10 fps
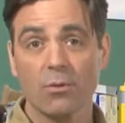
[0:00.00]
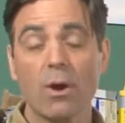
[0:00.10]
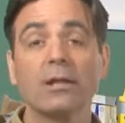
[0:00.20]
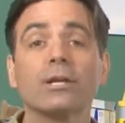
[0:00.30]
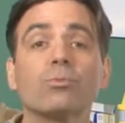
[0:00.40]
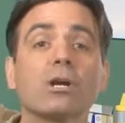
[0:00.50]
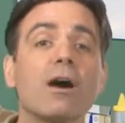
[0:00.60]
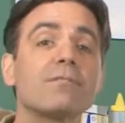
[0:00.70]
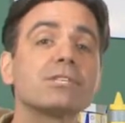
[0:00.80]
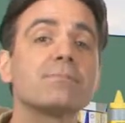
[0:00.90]
Well, it
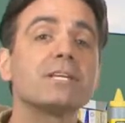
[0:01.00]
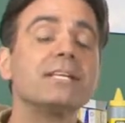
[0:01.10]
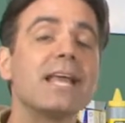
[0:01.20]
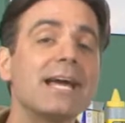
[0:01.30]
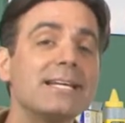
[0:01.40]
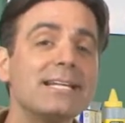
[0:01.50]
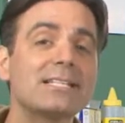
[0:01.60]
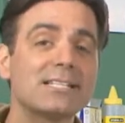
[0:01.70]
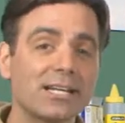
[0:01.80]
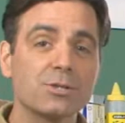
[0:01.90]
recovers up to
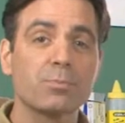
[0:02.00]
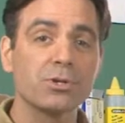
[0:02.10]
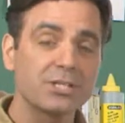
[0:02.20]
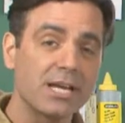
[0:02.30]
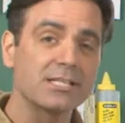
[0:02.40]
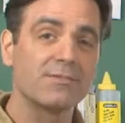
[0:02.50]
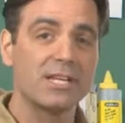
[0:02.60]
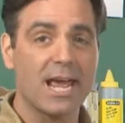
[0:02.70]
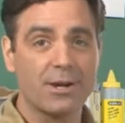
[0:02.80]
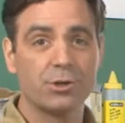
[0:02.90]
96% of
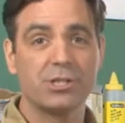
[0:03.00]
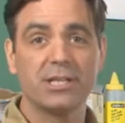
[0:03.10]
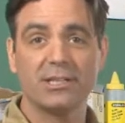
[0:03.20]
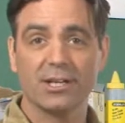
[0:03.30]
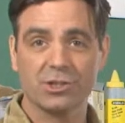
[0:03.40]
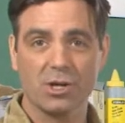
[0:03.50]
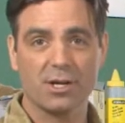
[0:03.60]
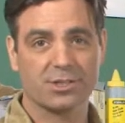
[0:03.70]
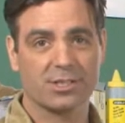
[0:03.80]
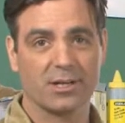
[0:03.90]
the energy in the
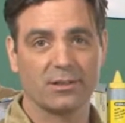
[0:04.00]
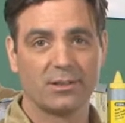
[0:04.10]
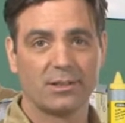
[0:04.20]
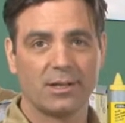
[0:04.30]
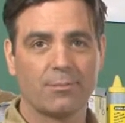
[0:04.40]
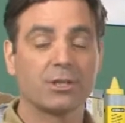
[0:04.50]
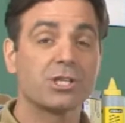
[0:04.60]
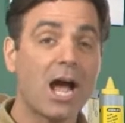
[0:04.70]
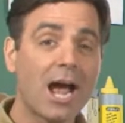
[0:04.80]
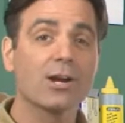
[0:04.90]
exhaust air, a
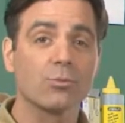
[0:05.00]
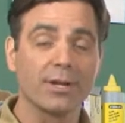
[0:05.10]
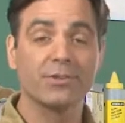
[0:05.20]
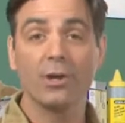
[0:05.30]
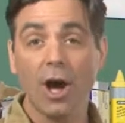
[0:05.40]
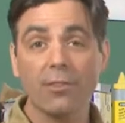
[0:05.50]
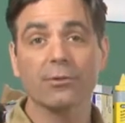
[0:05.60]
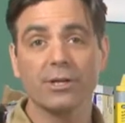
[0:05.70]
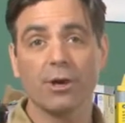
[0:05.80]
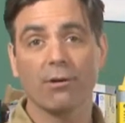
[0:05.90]
much higher rate than
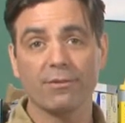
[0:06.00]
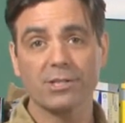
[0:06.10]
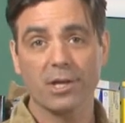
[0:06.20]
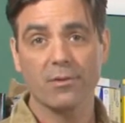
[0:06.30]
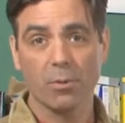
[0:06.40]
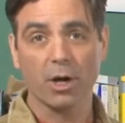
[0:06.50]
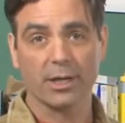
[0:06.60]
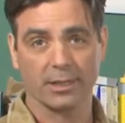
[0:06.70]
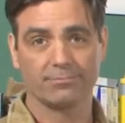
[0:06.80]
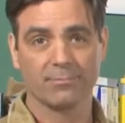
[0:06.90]
other ERVs on the
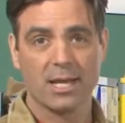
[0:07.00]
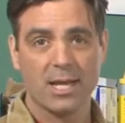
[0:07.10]
market.